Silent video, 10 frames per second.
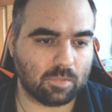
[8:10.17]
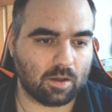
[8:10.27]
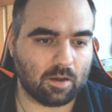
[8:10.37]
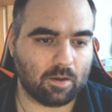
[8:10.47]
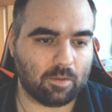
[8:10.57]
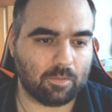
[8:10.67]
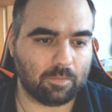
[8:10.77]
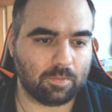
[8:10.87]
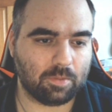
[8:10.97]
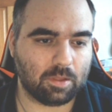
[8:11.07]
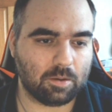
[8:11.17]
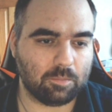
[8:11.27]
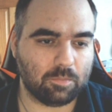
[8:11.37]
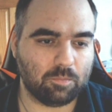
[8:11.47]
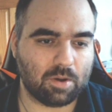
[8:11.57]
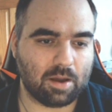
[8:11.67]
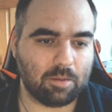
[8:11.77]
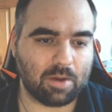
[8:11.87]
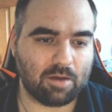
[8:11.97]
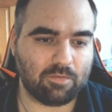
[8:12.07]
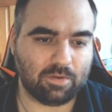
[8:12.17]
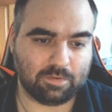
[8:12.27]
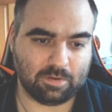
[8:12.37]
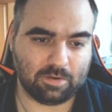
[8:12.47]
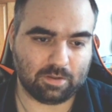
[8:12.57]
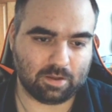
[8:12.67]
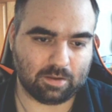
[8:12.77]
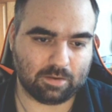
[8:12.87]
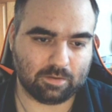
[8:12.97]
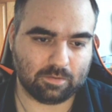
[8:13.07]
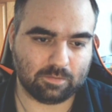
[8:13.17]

Mumbai Mafia Syndicate.